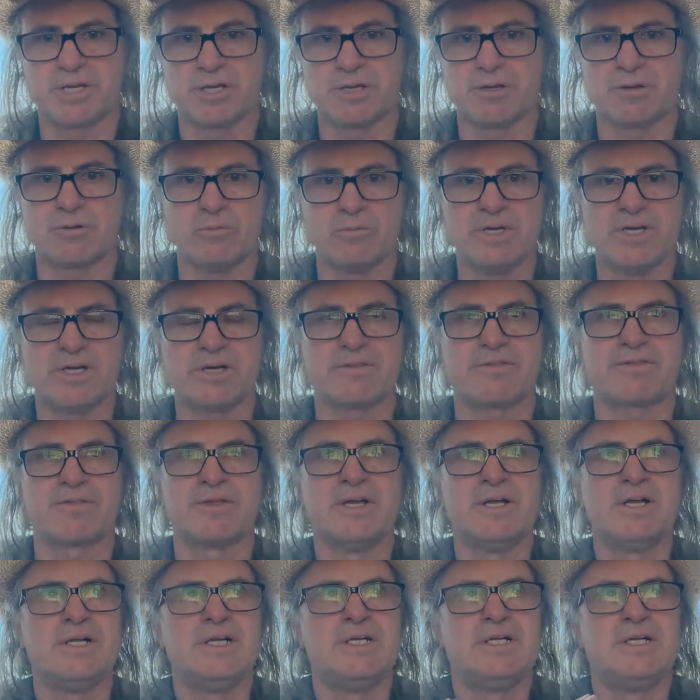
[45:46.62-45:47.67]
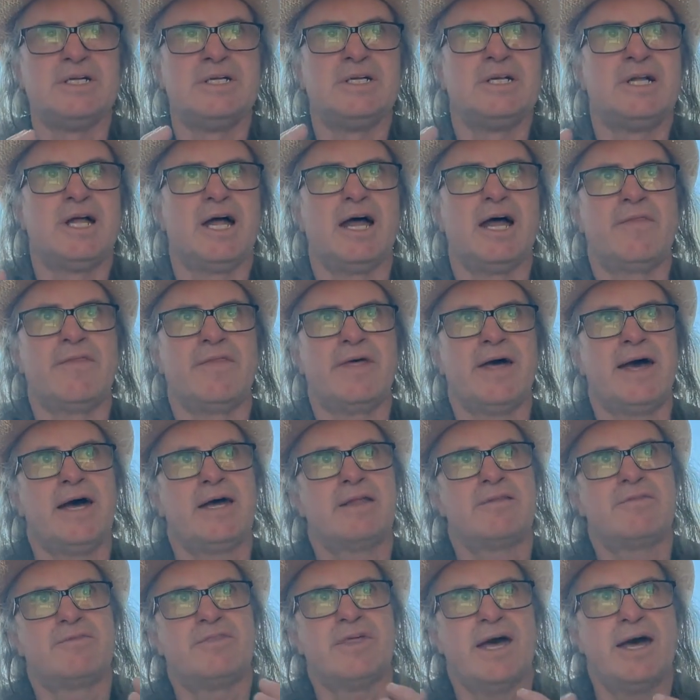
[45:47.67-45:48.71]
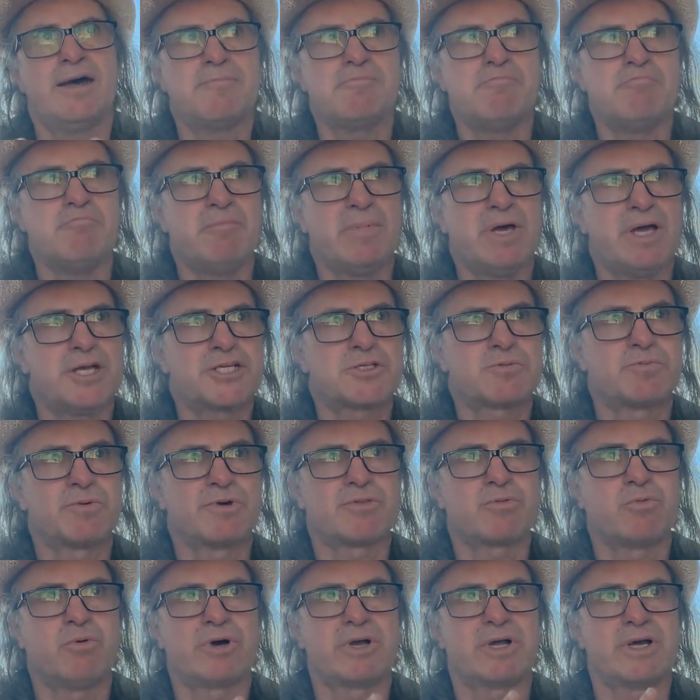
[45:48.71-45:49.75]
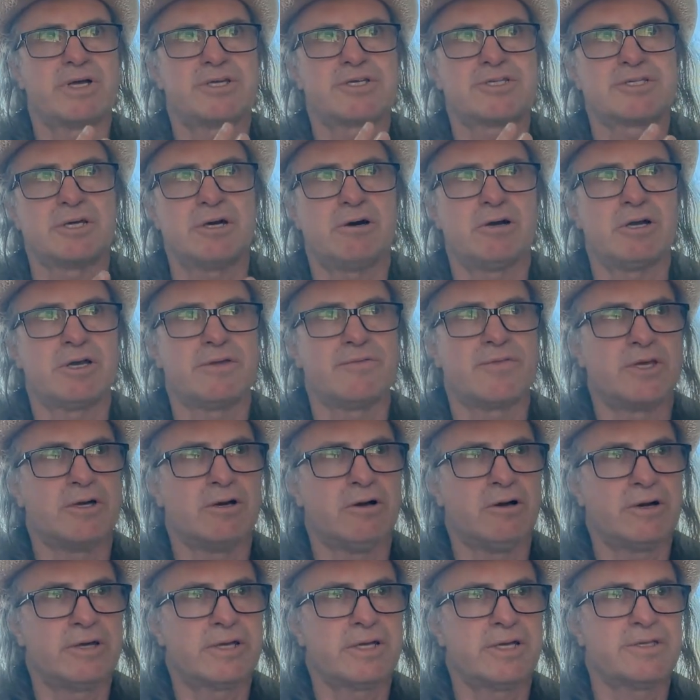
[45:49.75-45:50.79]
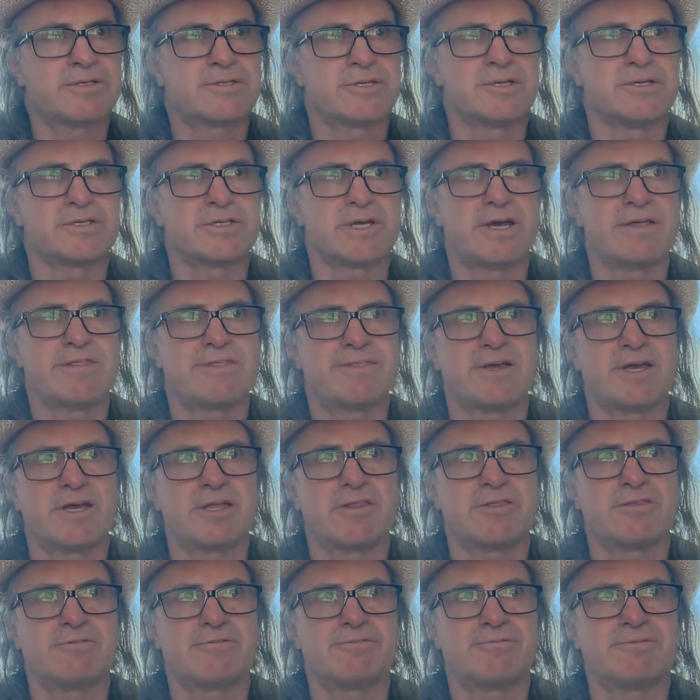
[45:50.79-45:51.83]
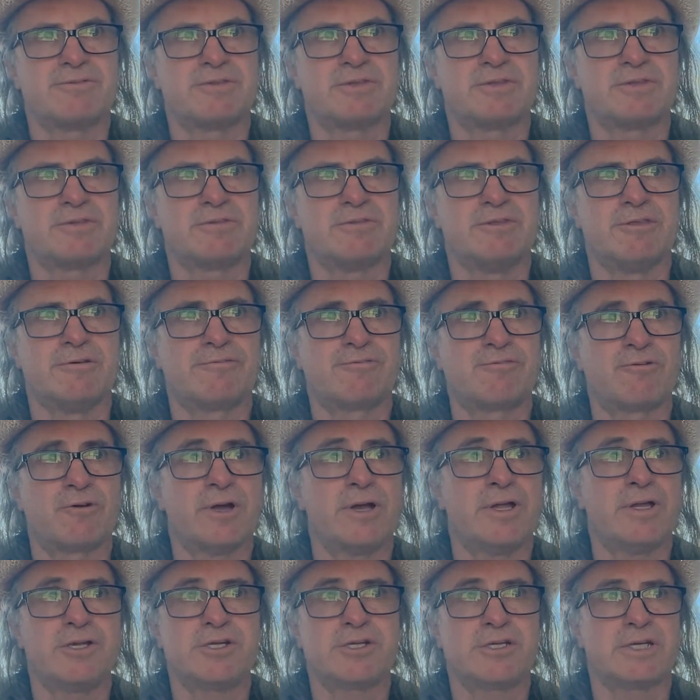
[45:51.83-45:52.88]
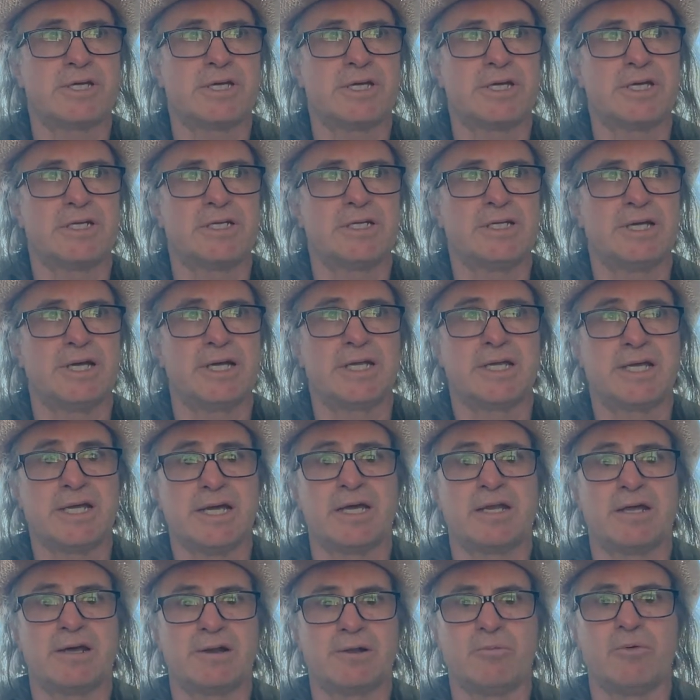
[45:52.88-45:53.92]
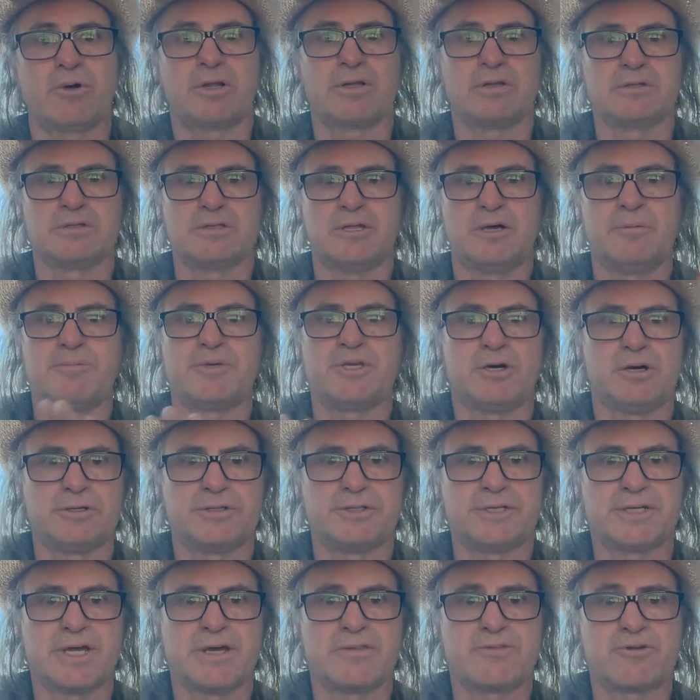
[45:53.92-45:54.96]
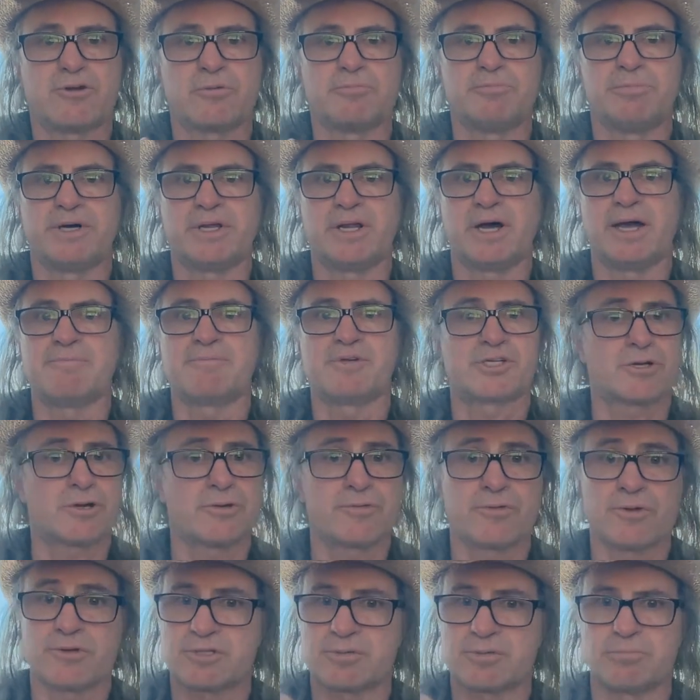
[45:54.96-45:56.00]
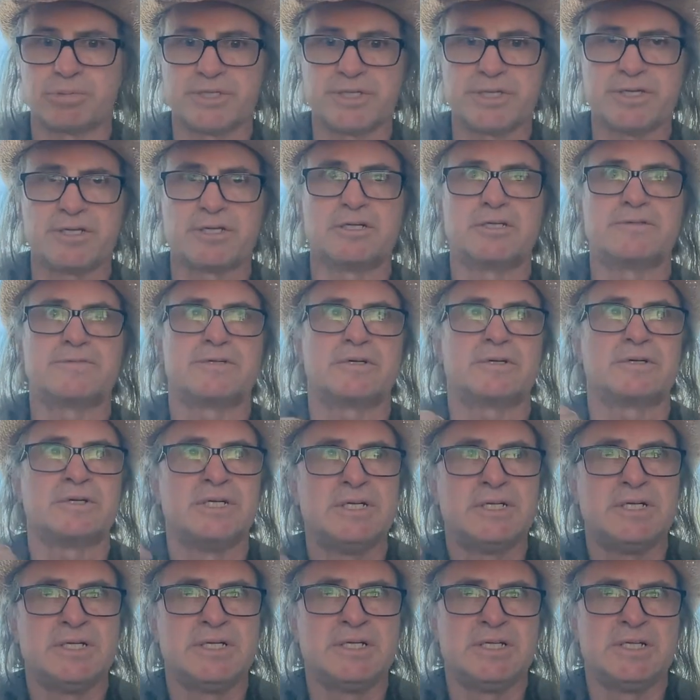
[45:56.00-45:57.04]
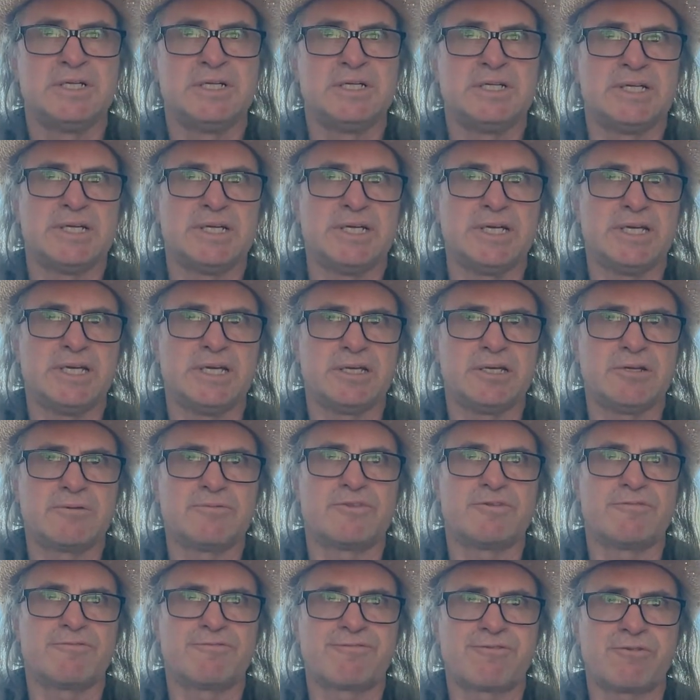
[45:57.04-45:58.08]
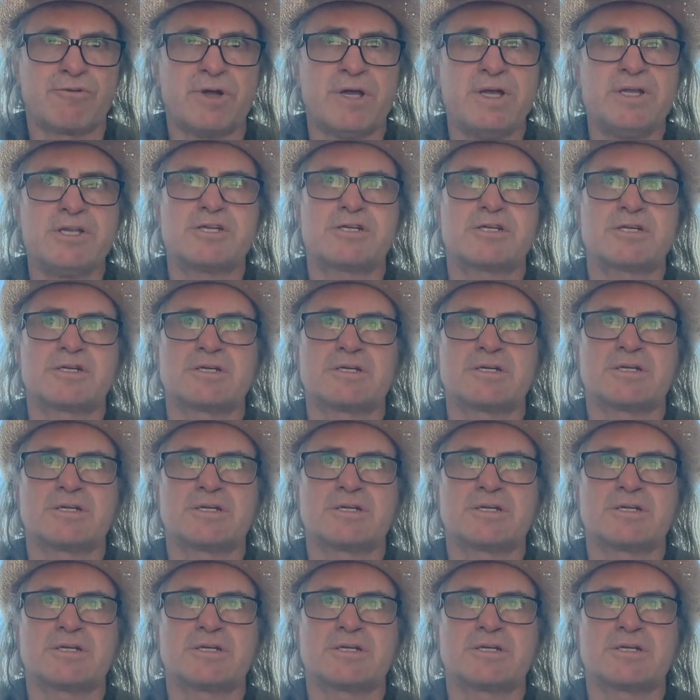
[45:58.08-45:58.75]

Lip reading: you're with. And that meshed with what I saw in the audiences. I think the French, and again, I don't want to lump you all together, but I'm sure there's a bleed over the French